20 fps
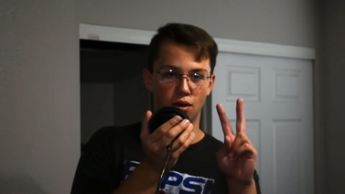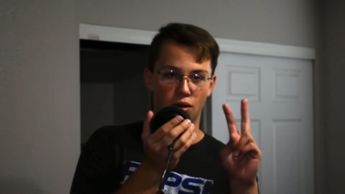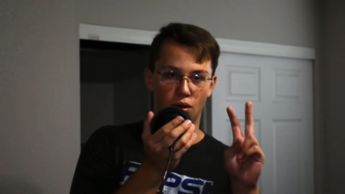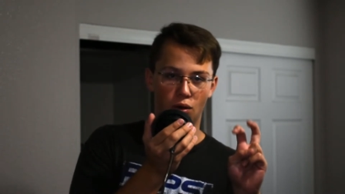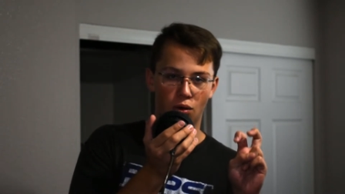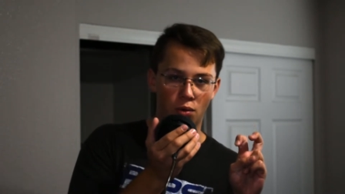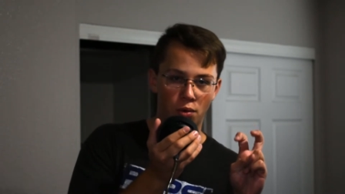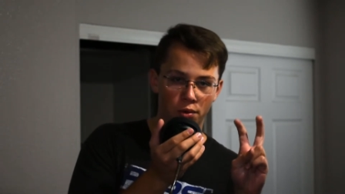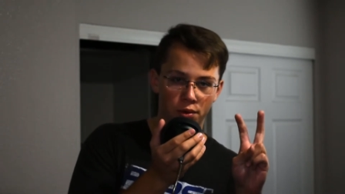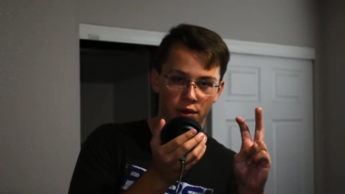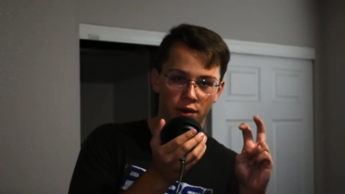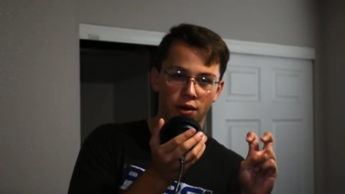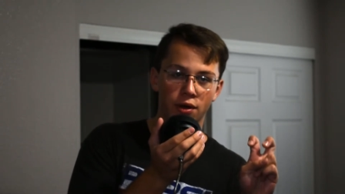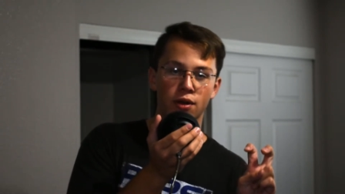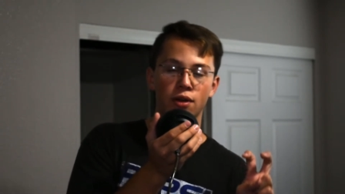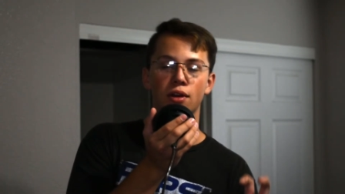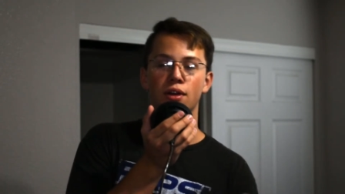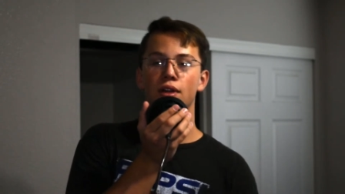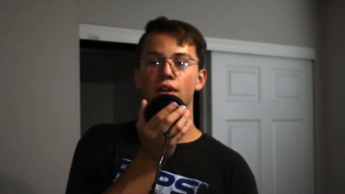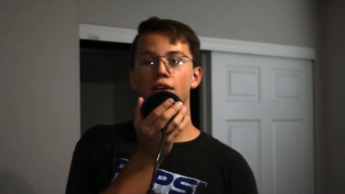
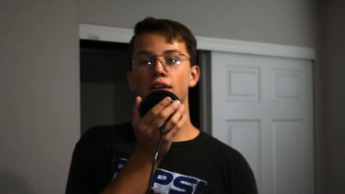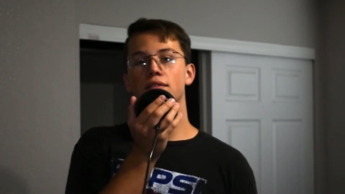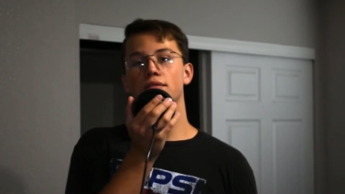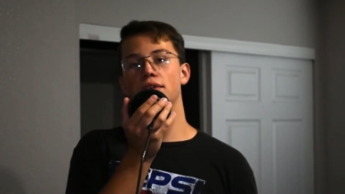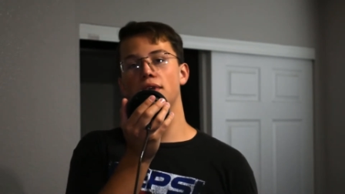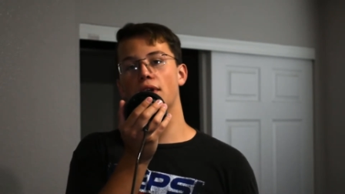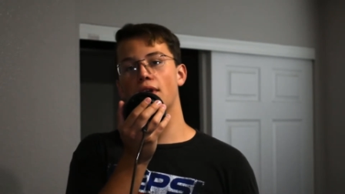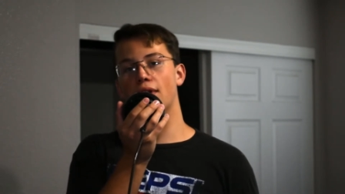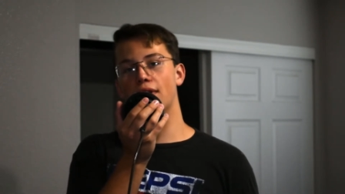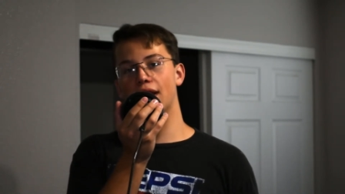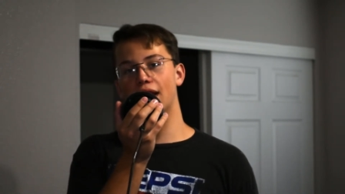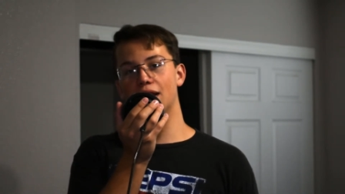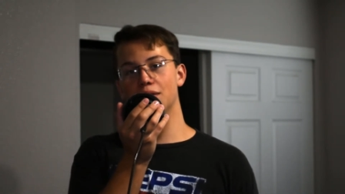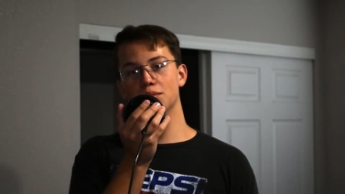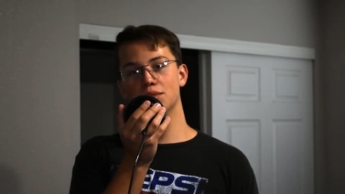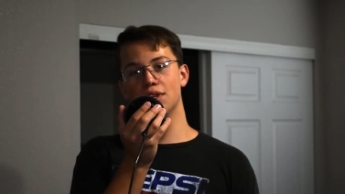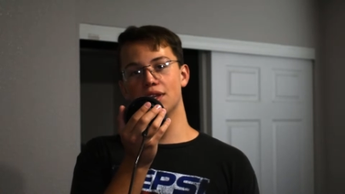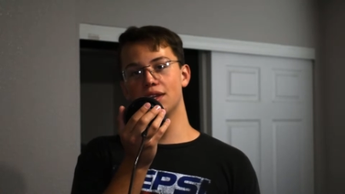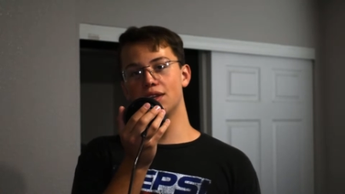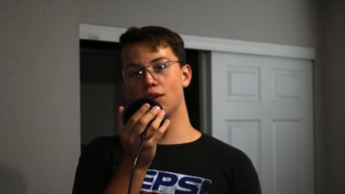older VR
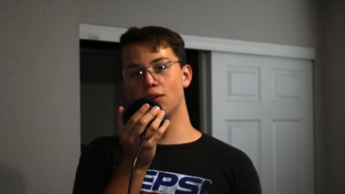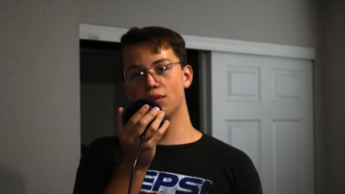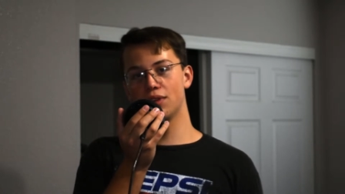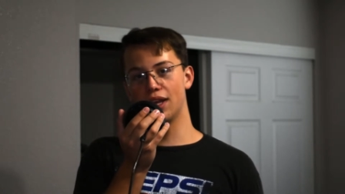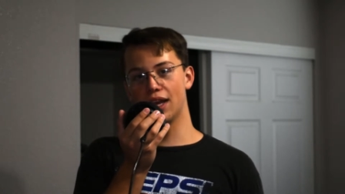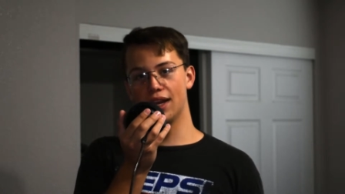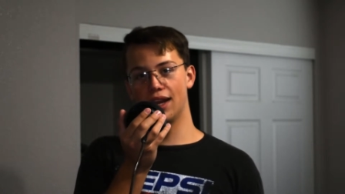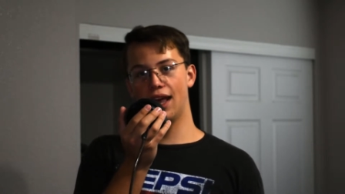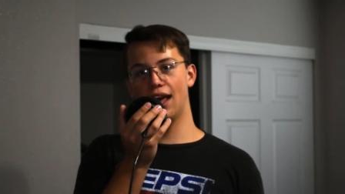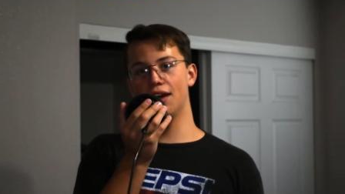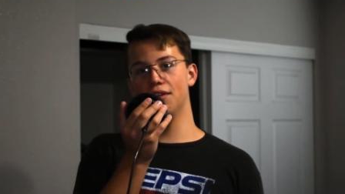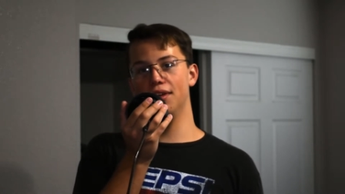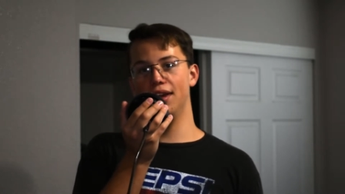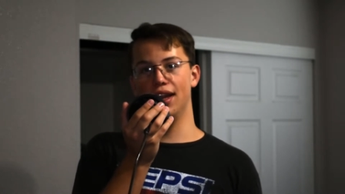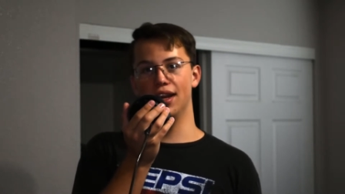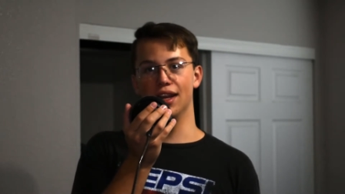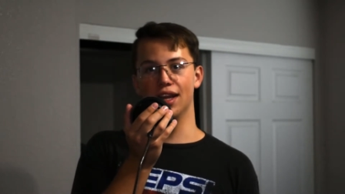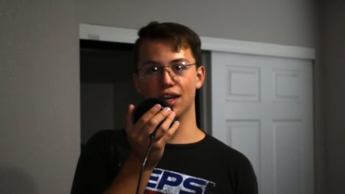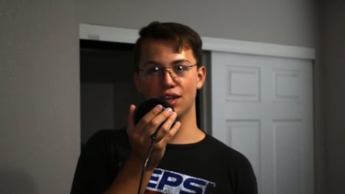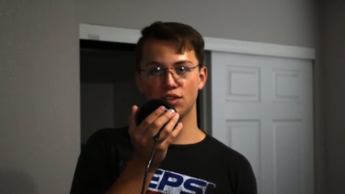games that don't yet have
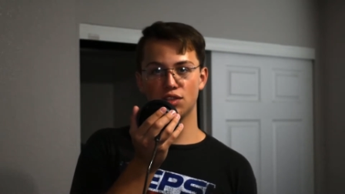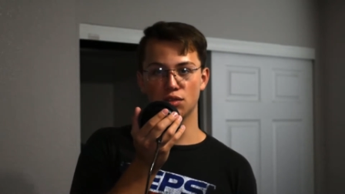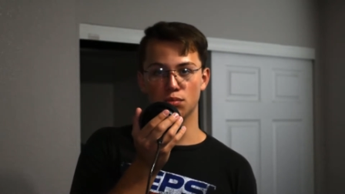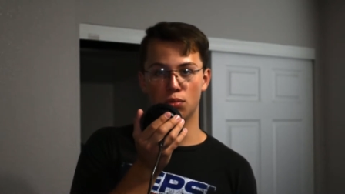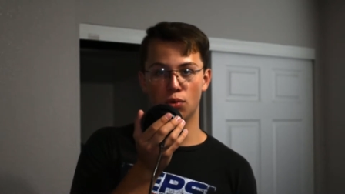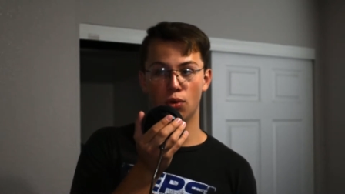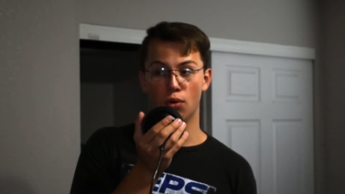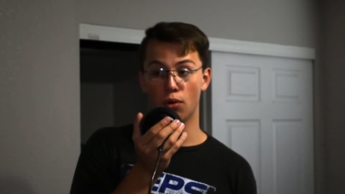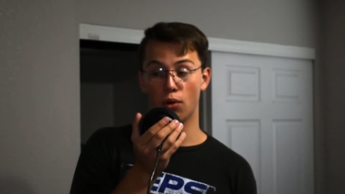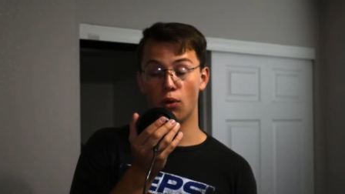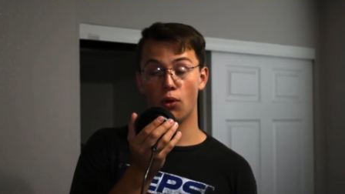Index support,